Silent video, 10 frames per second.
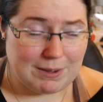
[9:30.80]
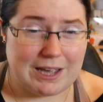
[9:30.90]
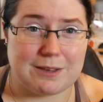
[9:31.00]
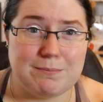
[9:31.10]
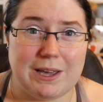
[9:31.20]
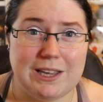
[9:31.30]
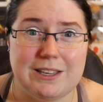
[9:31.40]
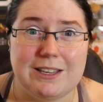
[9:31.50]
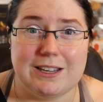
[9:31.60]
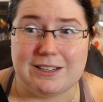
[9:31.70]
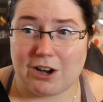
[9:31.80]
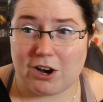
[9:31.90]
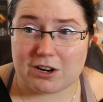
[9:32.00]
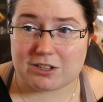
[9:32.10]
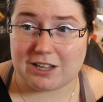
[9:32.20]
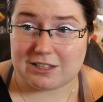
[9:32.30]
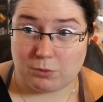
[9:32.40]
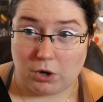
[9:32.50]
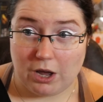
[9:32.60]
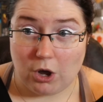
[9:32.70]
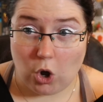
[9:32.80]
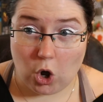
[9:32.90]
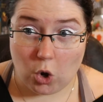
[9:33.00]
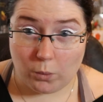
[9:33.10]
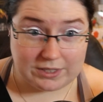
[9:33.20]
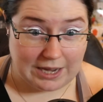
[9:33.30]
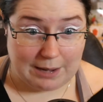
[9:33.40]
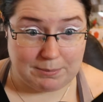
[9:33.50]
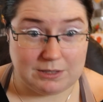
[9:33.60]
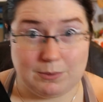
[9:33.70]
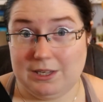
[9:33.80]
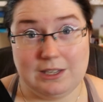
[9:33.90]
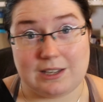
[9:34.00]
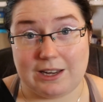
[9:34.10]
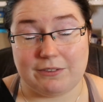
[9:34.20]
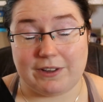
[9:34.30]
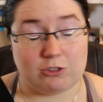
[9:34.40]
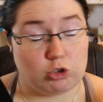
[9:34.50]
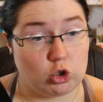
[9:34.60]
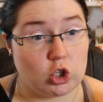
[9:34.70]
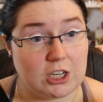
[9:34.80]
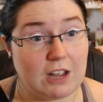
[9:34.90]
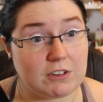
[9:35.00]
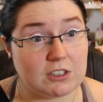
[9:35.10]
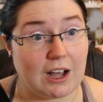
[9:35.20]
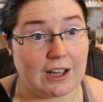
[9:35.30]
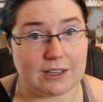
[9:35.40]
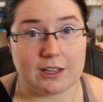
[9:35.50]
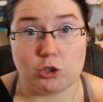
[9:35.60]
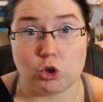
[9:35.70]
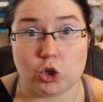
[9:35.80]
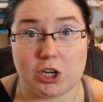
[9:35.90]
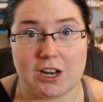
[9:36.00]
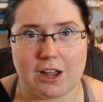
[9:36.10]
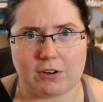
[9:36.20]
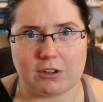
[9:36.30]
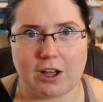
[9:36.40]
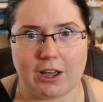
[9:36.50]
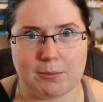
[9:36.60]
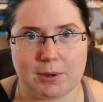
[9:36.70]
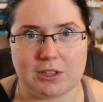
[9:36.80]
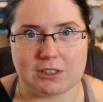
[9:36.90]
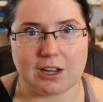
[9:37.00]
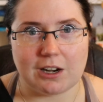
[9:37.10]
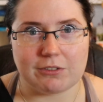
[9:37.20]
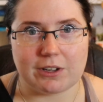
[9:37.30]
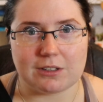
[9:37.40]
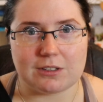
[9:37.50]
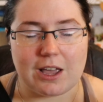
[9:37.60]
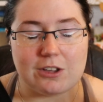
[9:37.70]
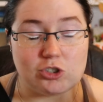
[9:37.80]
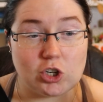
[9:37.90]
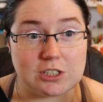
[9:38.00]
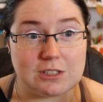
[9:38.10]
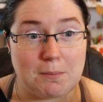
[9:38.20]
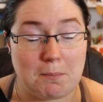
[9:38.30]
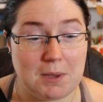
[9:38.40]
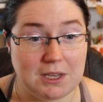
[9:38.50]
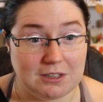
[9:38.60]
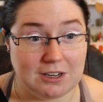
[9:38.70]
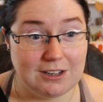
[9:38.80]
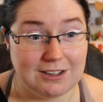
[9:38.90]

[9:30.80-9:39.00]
and bite you in the arse. That's what always happens with these kind of things. You should never lie. You should never lie about these kind of things. It is just mean.